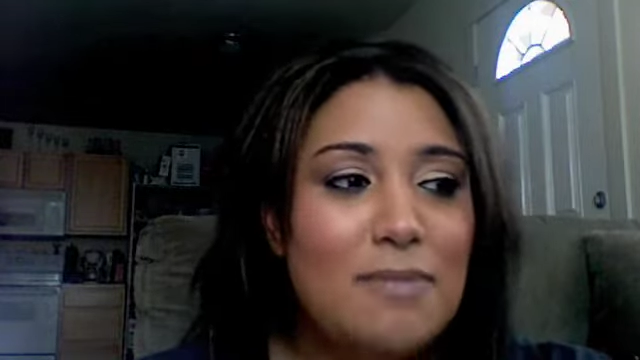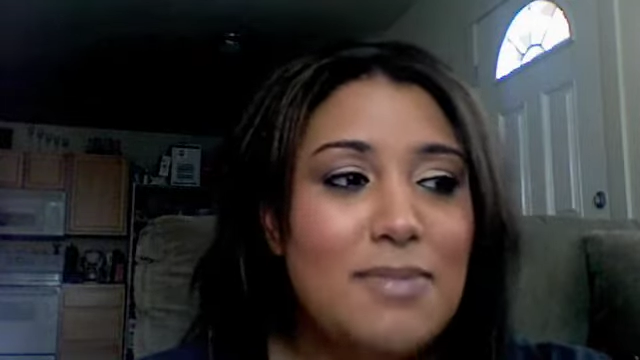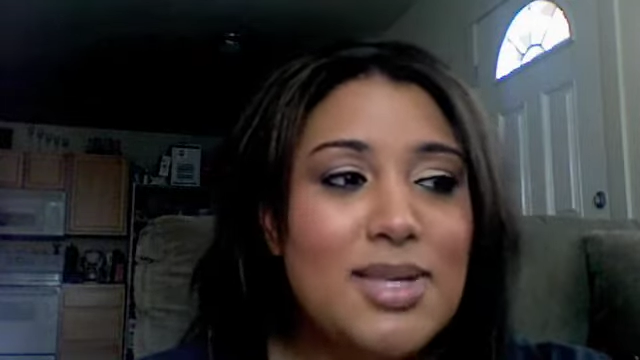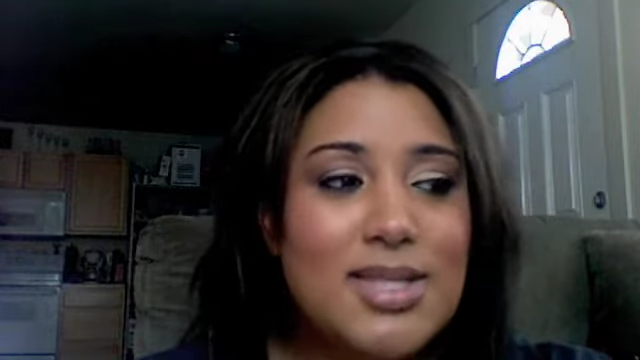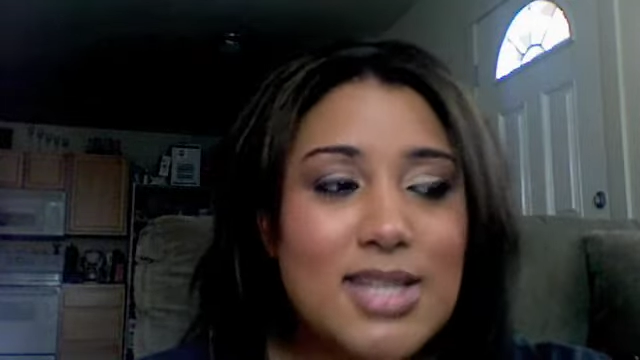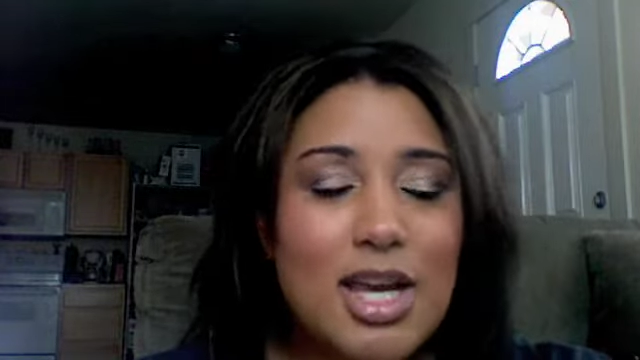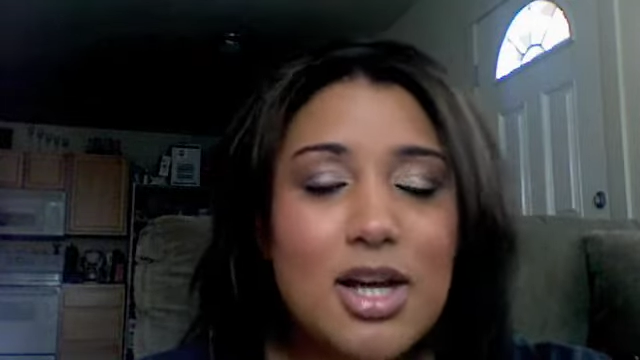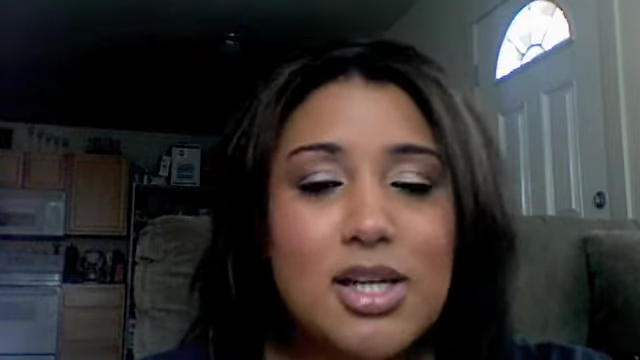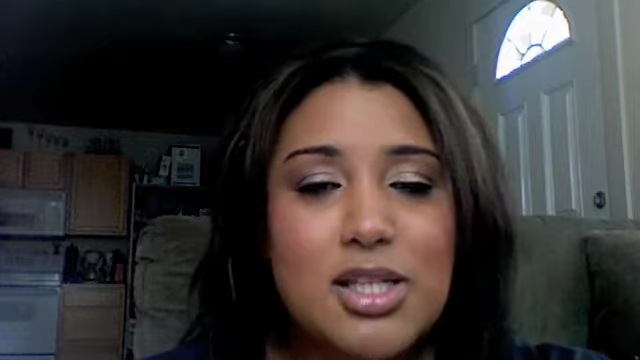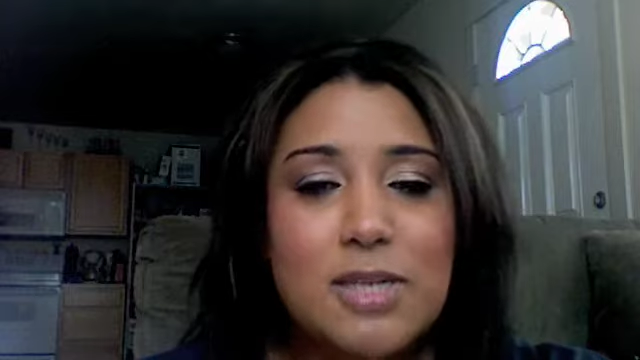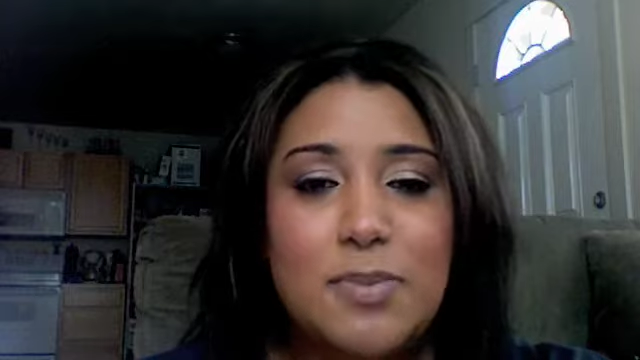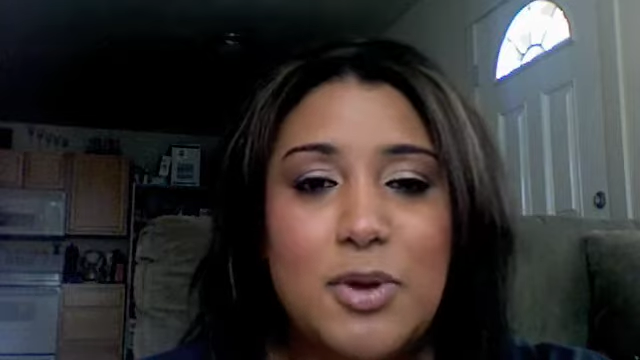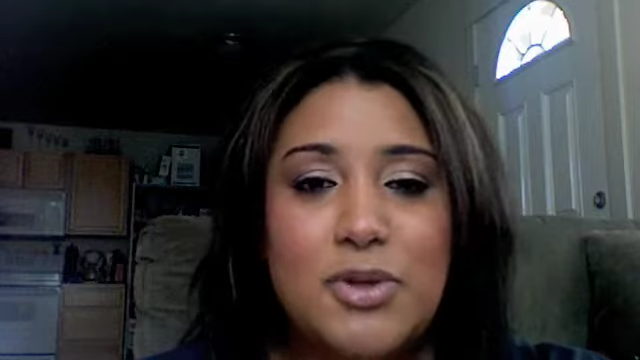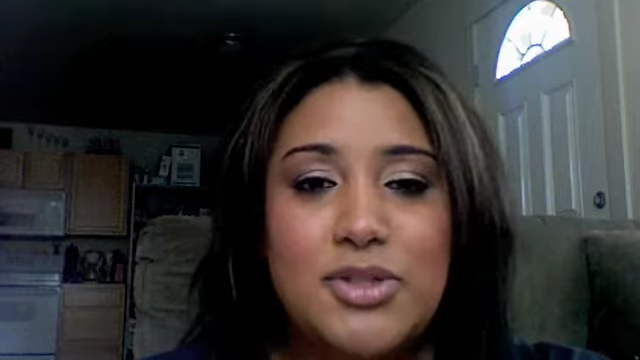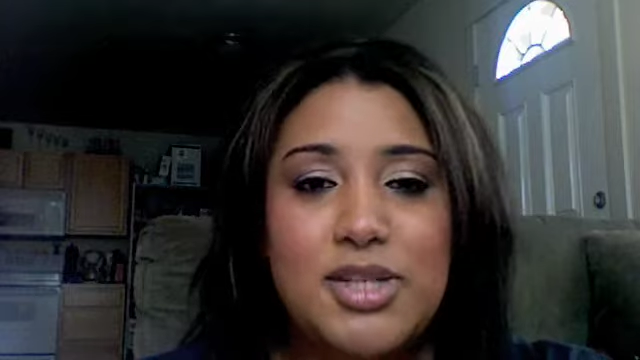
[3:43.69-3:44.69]
mascara is
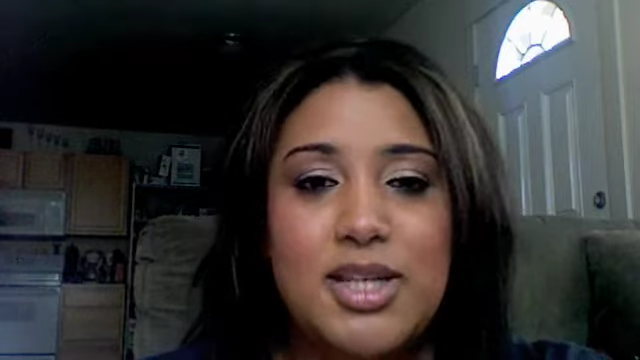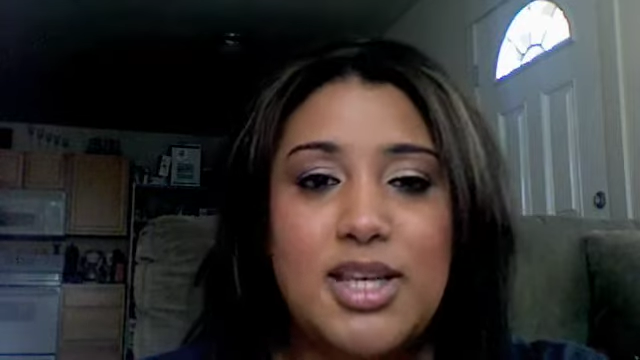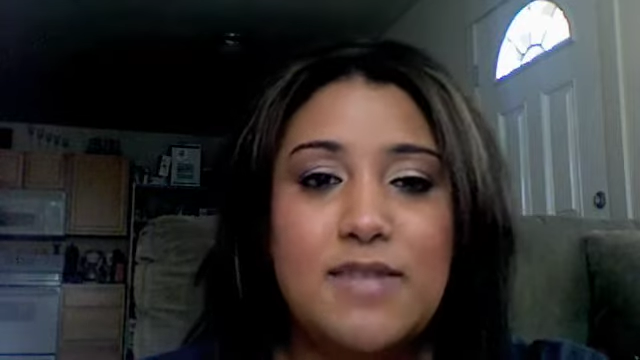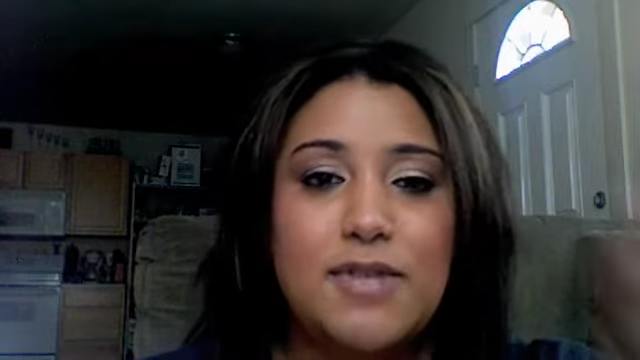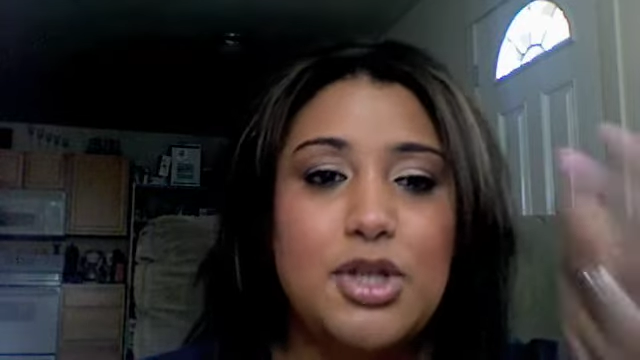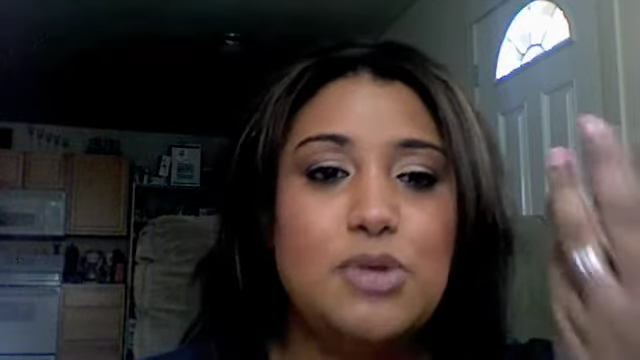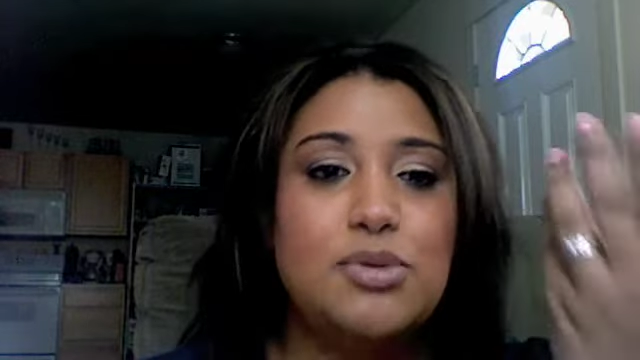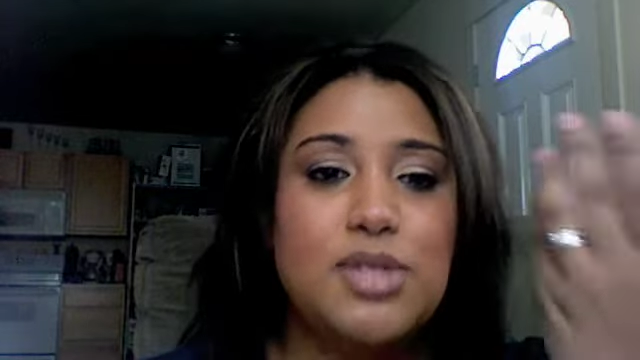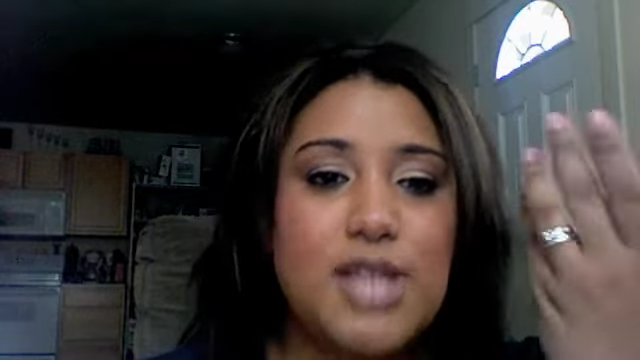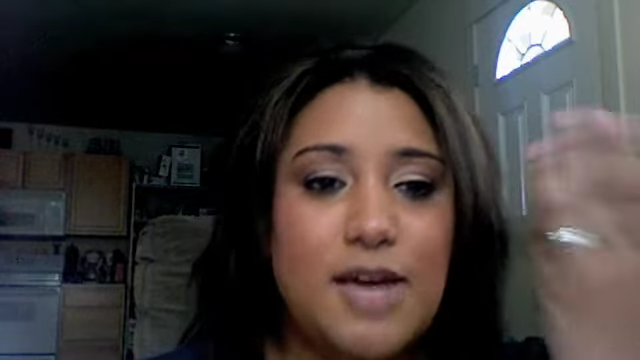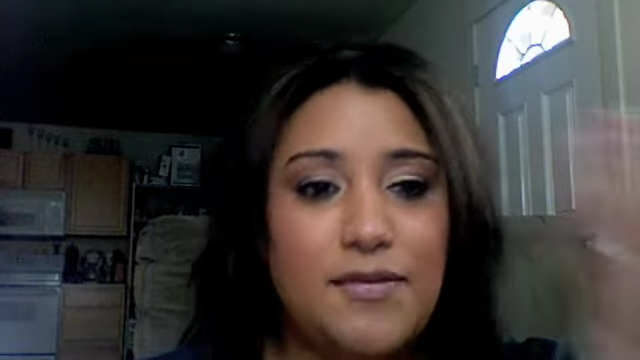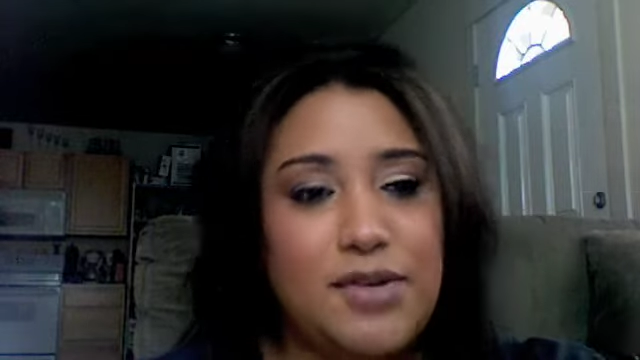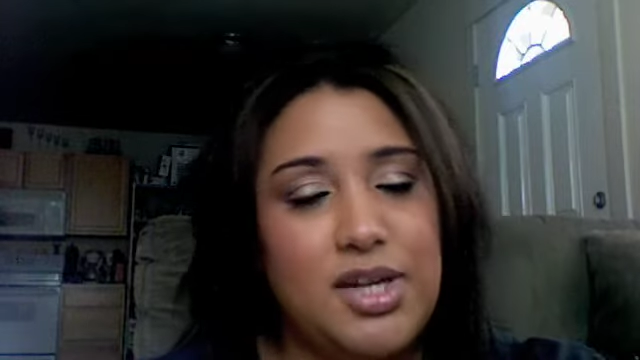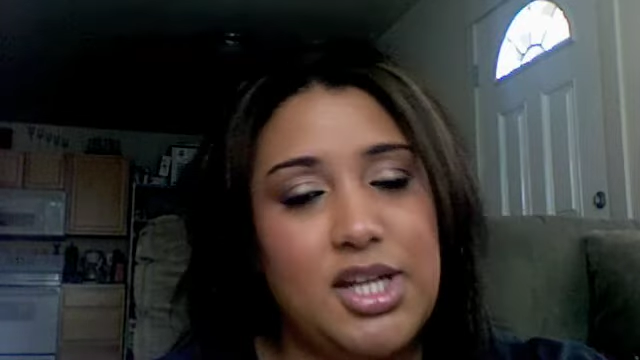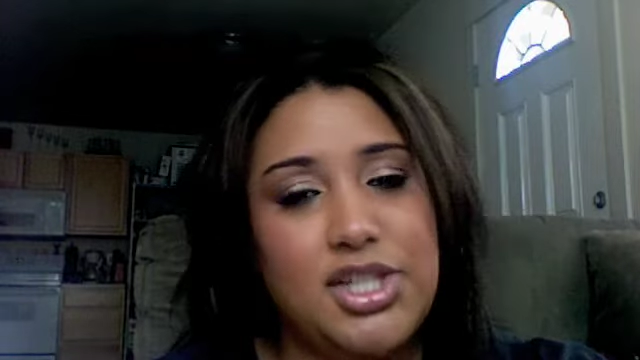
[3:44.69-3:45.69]
supposed to give you
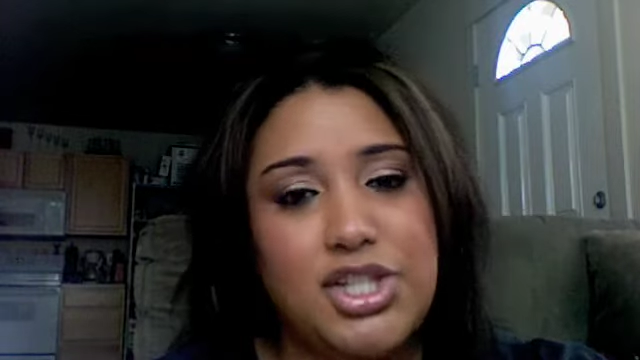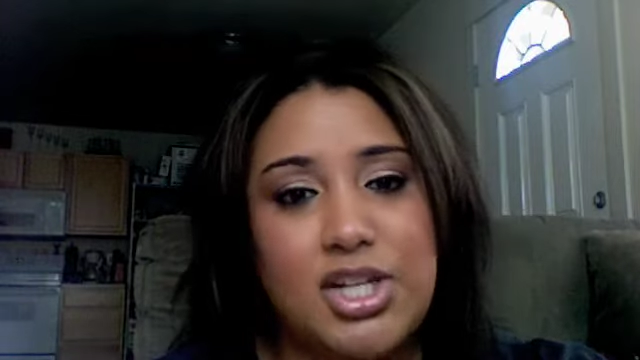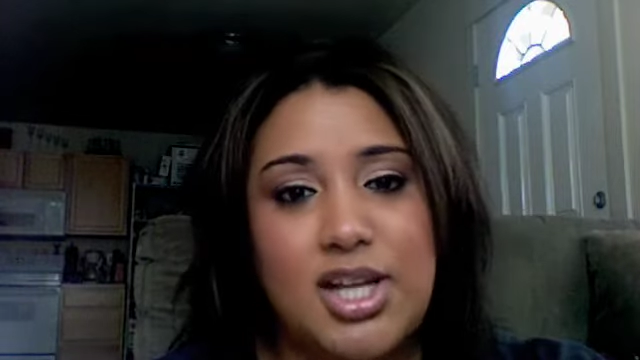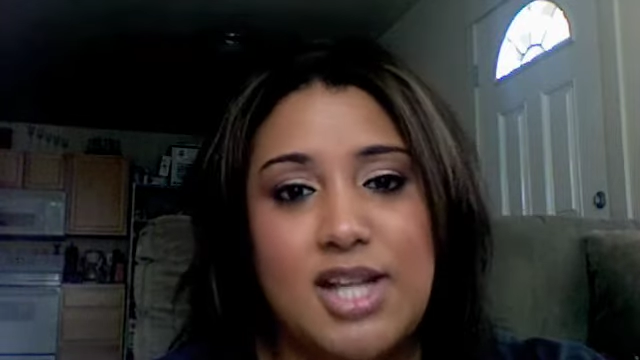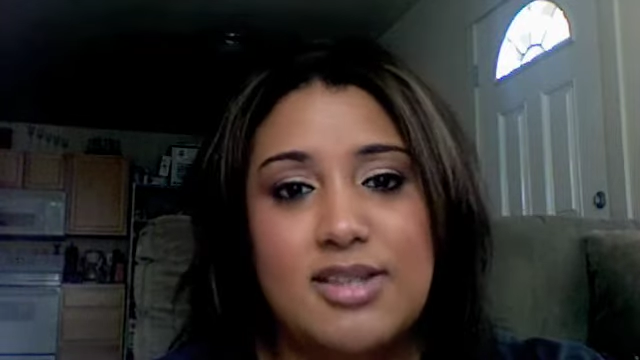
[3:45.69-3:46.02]
definition.